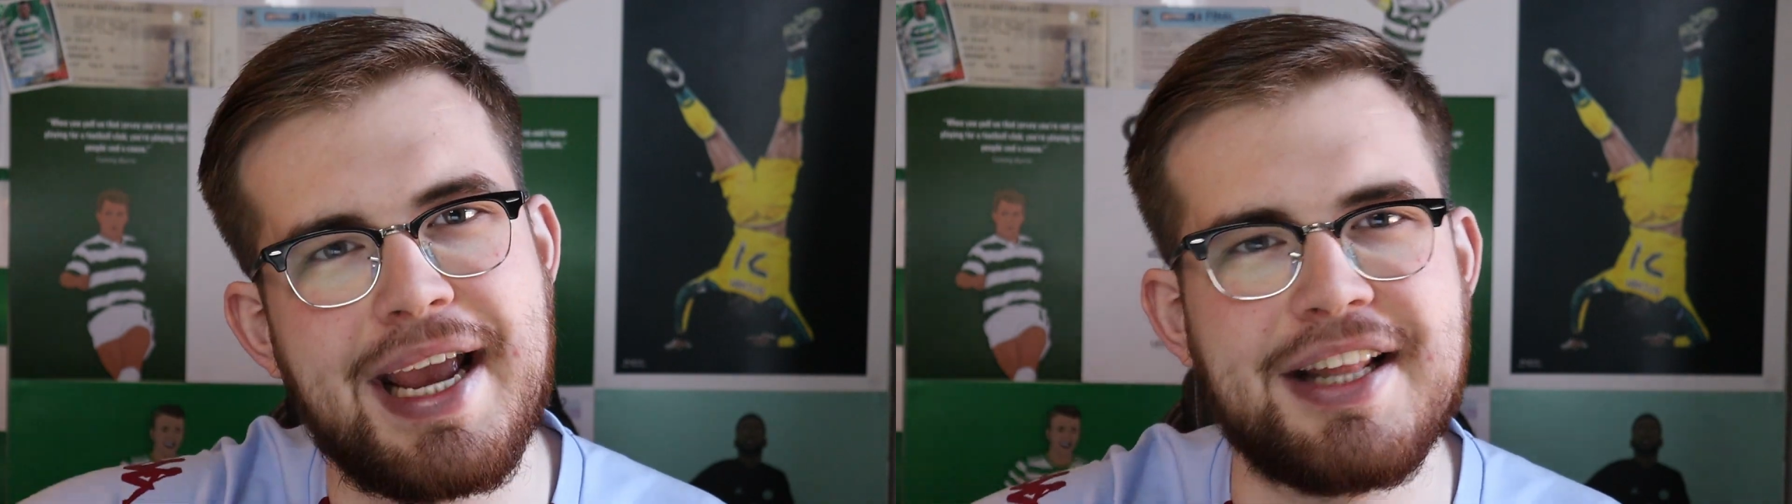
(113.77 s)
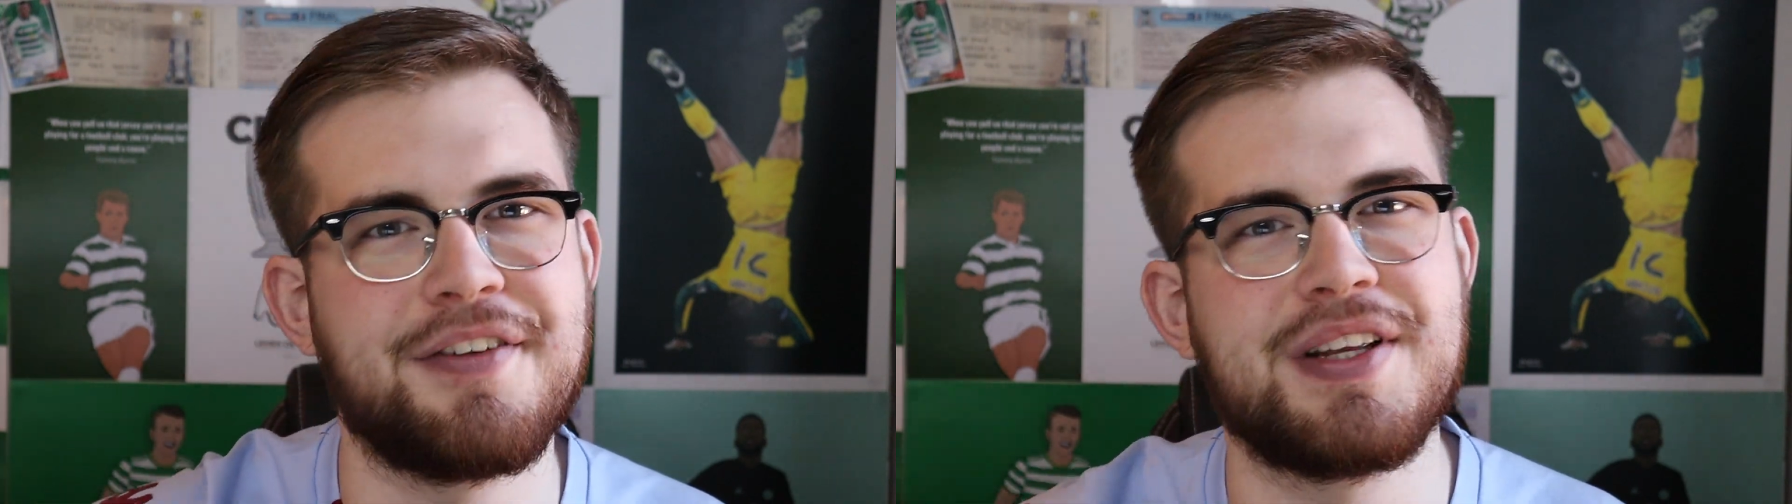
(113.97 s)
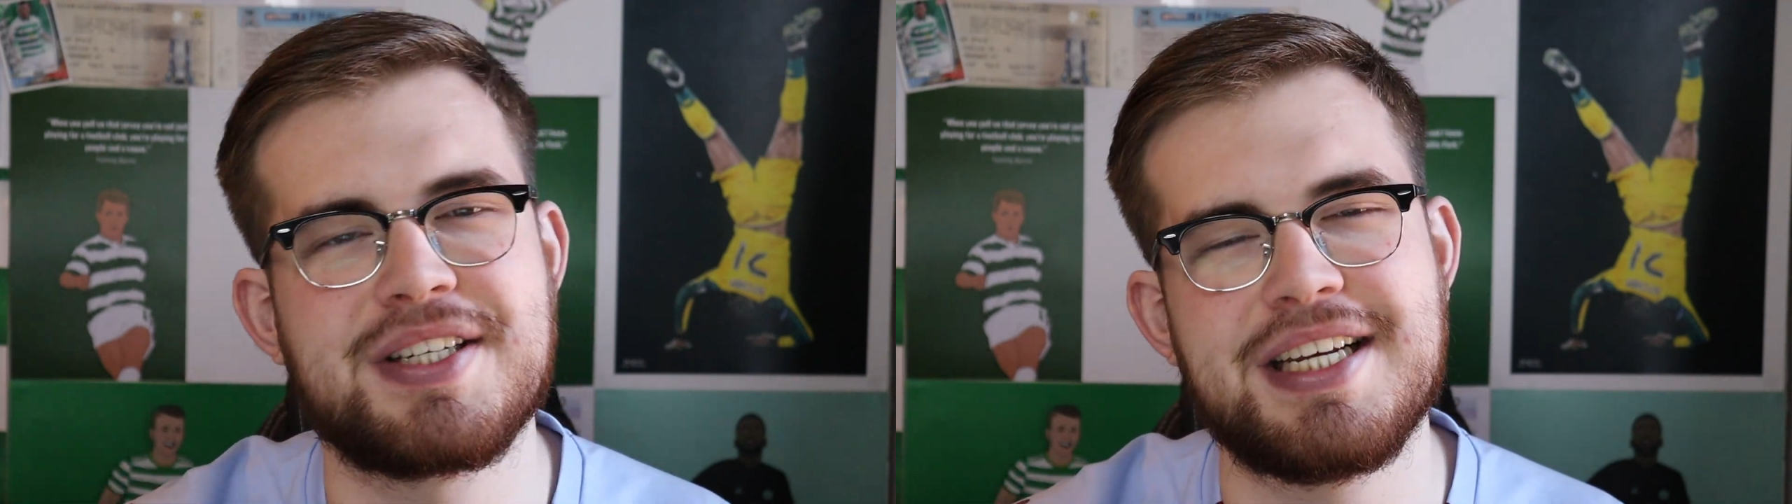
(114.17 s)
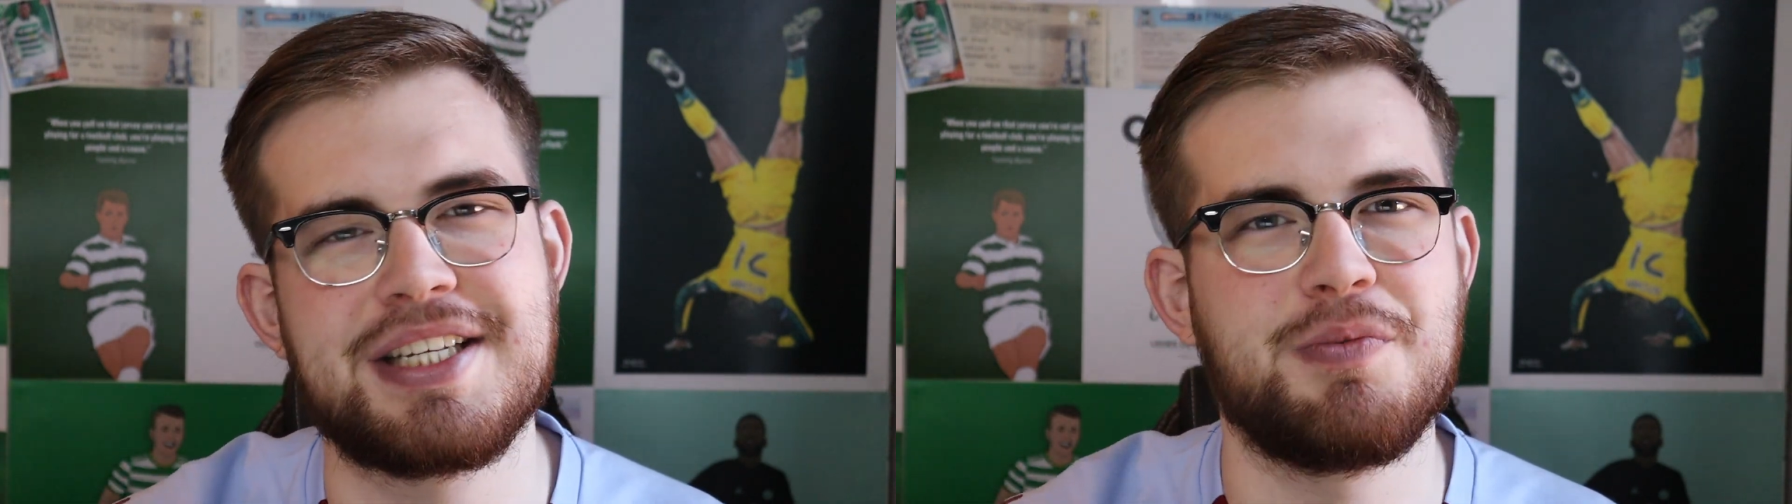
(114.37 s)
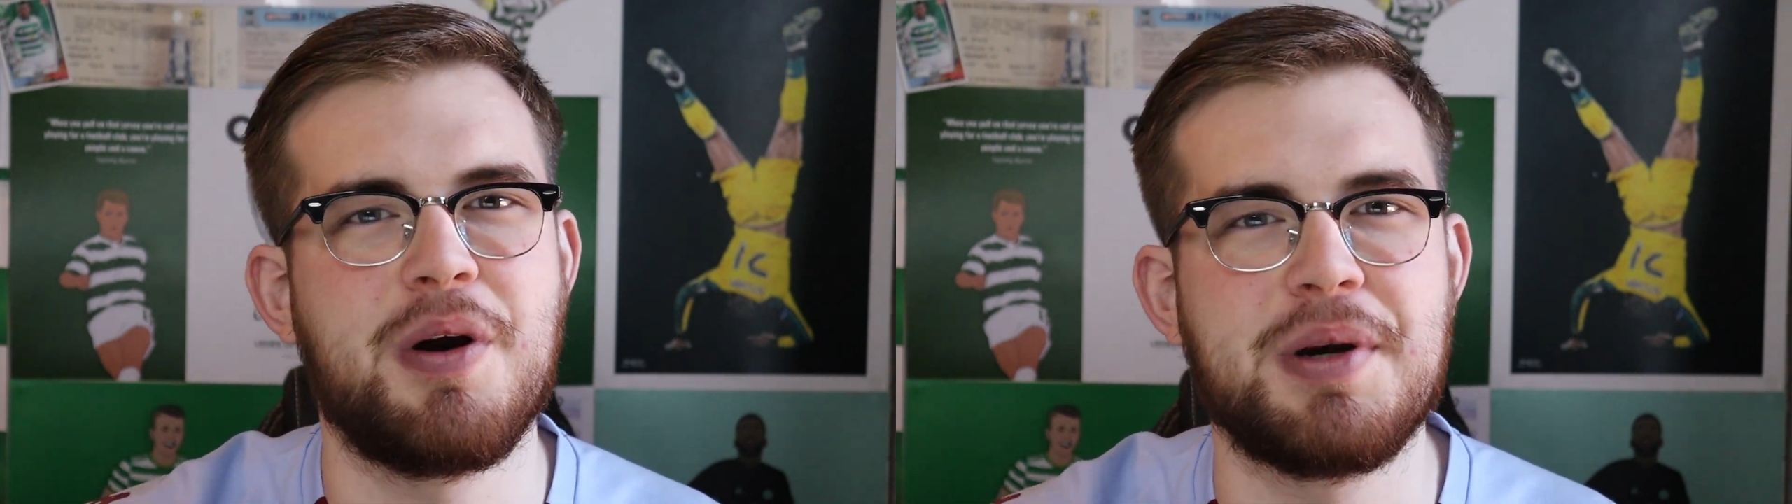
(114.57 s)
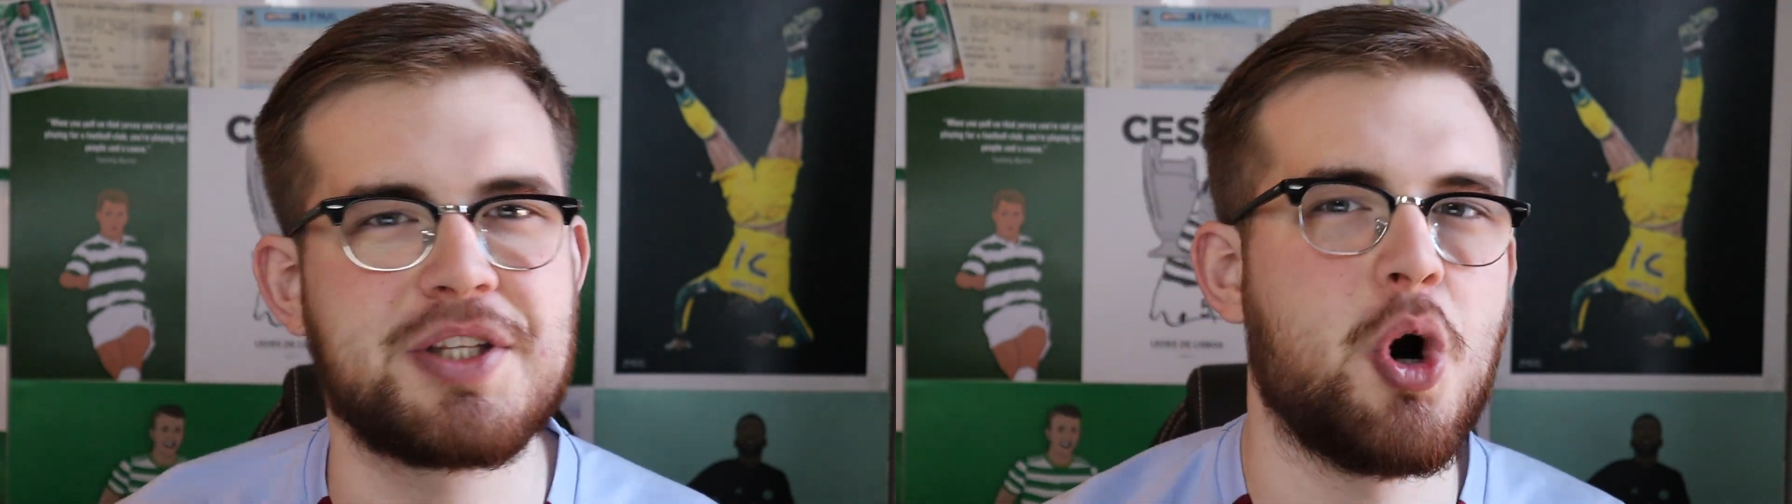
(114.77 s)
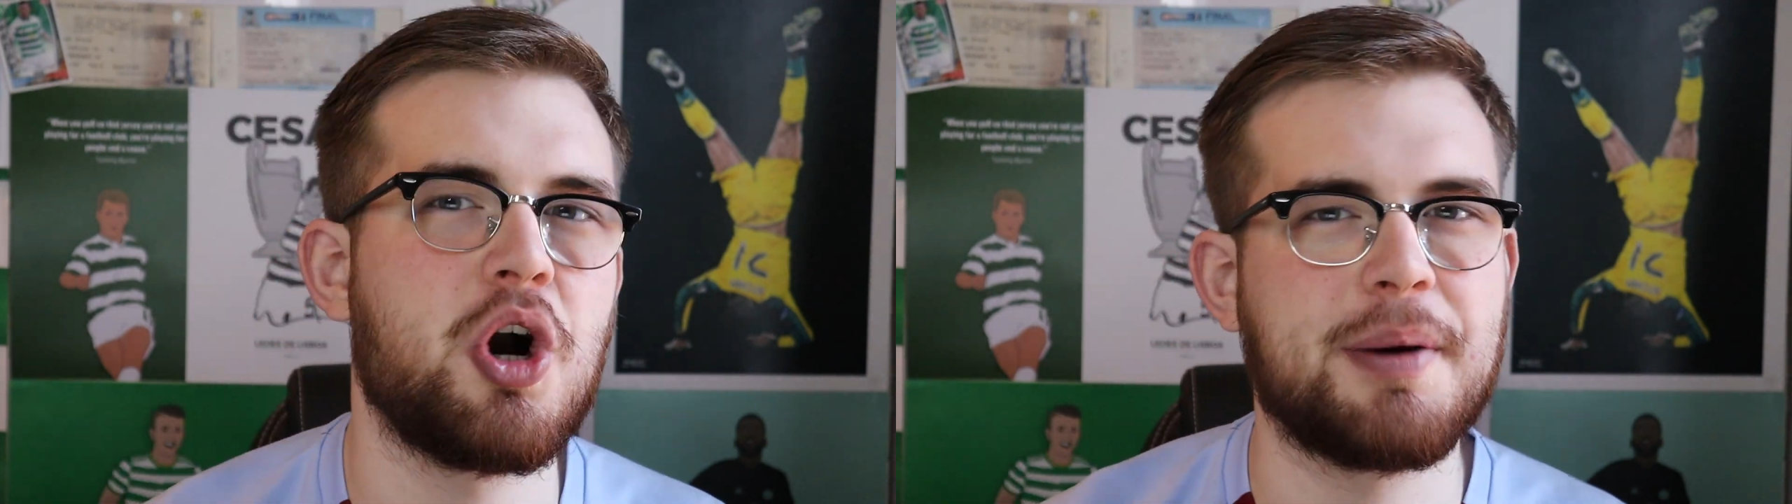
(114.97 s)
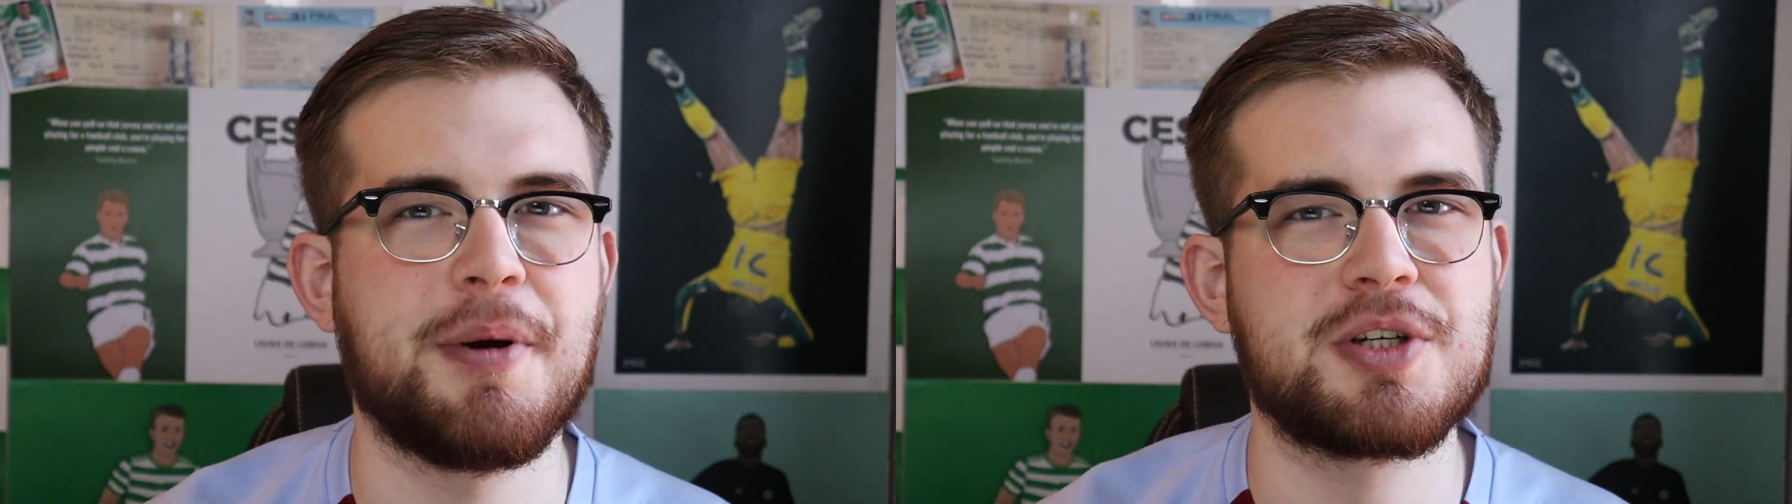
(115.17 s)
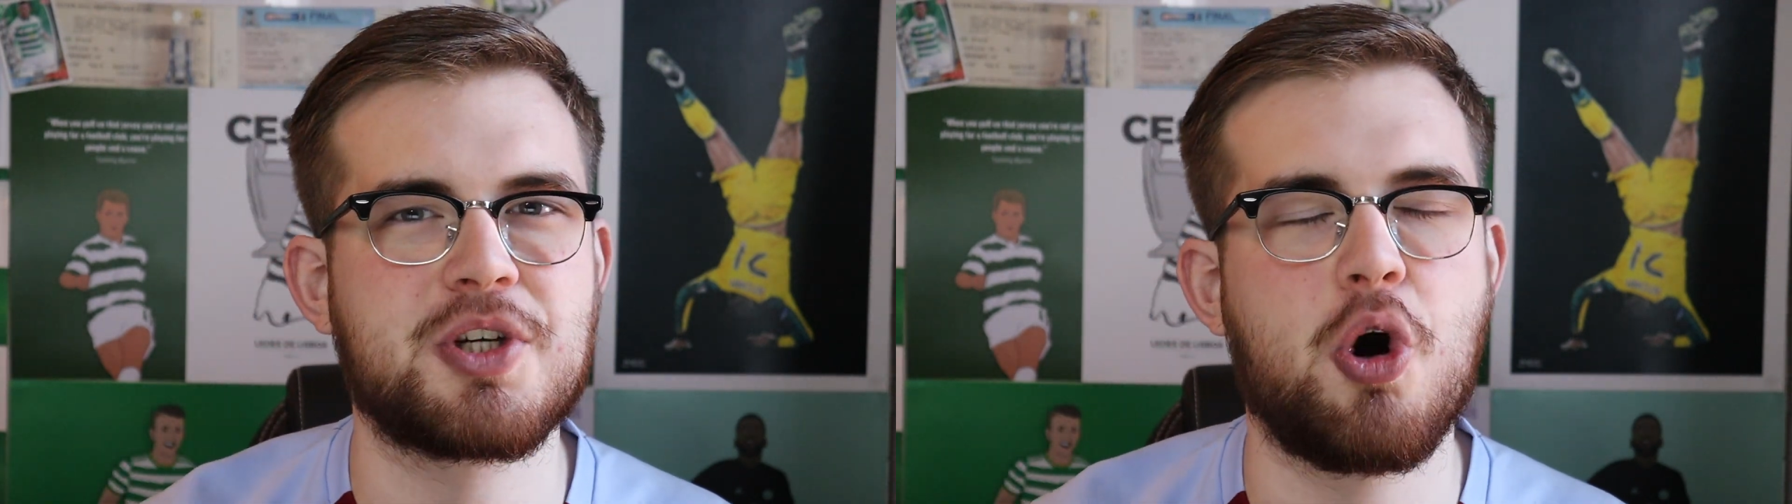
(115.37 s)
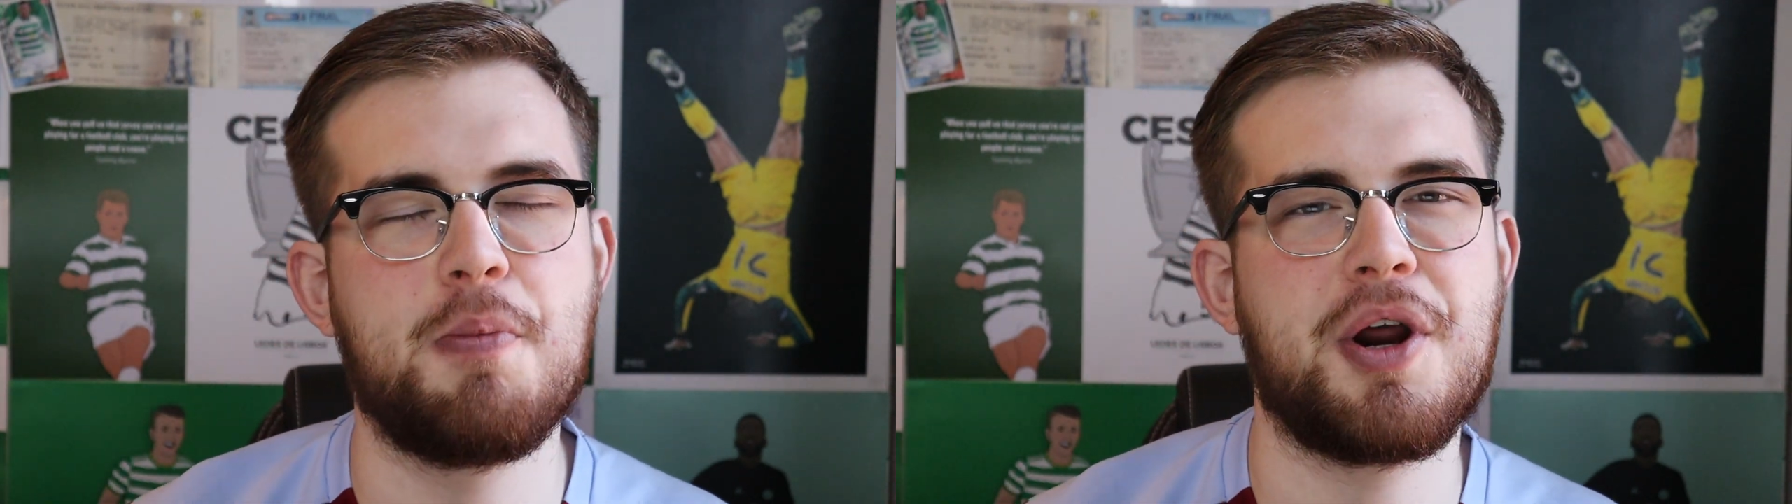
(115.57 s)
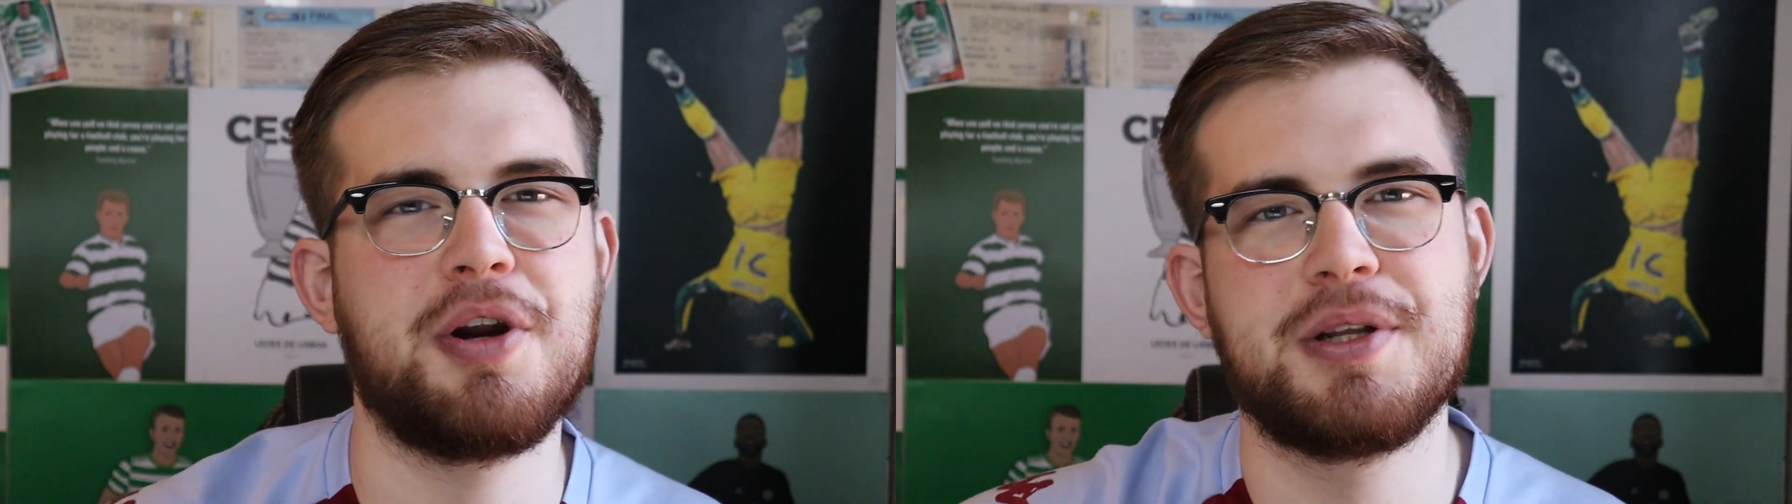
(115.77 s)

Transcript: the end of the season where we talk about Scott Brown